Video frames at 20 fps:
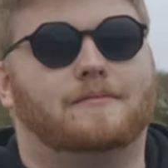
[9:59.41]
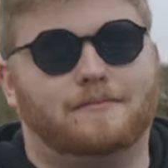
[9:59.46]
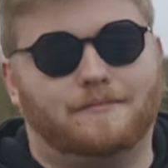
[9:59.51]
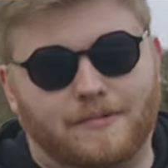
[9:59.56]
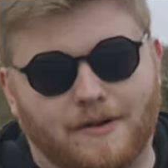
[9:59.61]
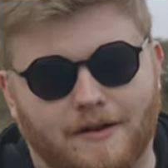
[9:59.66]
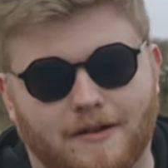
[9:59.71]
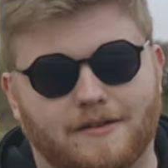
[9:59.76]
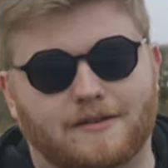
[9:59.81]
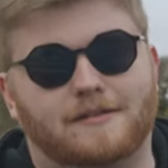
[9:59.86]

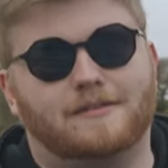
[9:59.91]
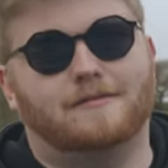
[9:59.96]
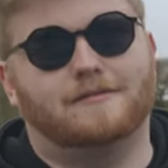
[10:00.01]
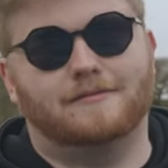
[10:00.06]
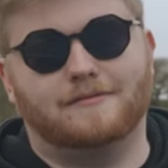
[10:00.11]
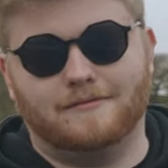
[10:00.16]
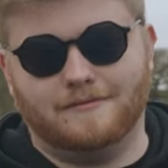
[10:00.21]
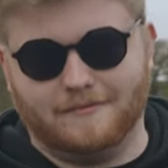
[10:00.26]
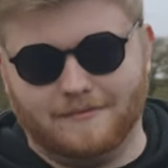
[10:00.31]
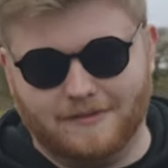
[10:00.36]
Pardon
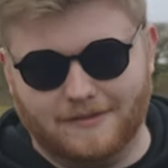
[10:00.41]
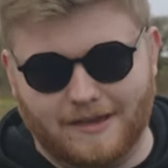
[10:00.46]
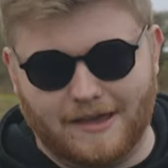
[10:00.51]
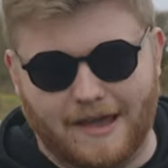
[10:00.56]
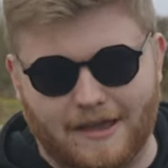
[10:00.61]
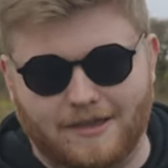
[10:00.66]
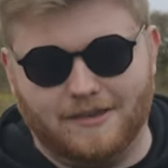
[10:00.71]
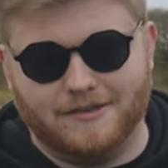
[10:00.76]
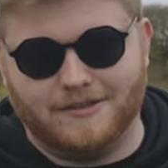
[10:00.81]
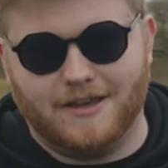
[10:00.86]
the
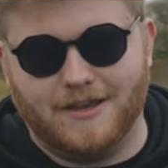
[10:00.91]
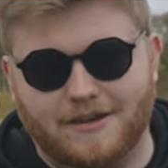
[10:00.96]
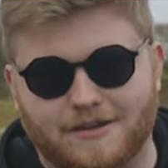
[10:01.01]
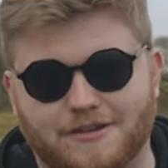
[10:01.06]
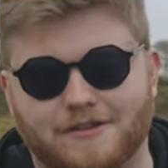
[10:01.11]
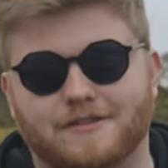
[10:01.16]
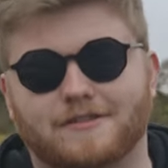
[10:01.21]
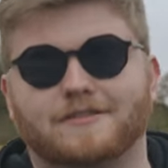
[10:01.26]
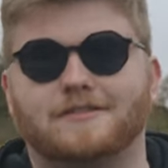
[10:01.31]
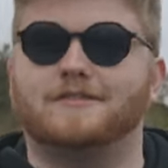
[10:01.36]

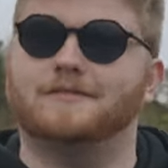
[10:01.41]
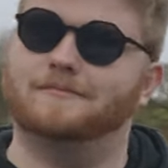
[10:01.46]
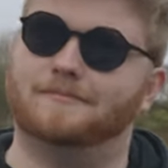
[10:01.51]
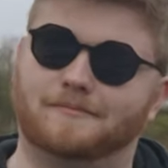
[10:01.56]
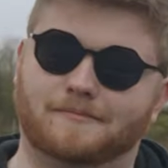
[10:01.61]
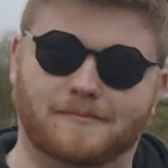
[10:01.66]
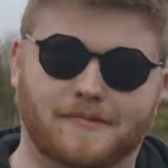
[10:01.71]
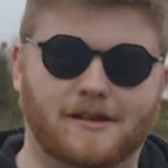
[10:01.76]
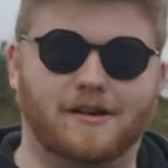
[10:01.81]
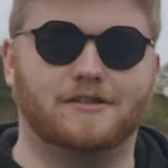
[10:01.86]
accusations,
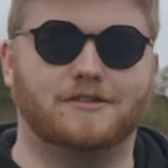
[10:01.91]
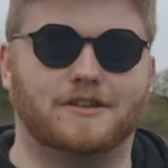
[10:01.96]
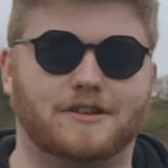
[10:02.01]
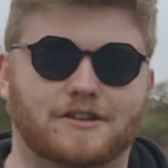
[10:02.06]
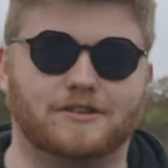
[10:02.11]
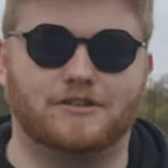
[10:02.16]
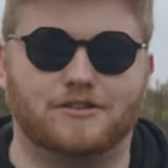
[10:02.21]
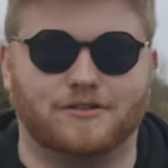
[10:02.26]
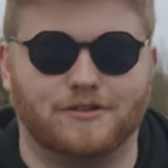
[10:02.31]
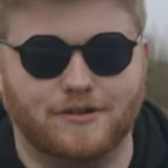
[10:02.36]
largely
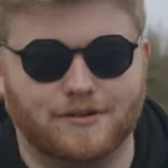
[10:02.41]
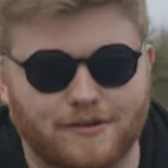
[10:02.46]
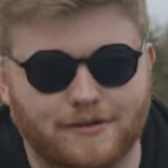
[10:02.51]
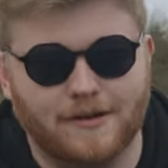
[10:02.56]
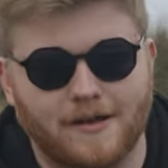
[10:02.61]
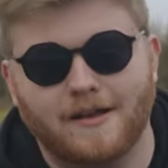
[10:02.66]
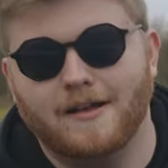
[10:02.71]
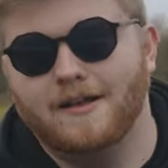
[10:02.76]
it's true.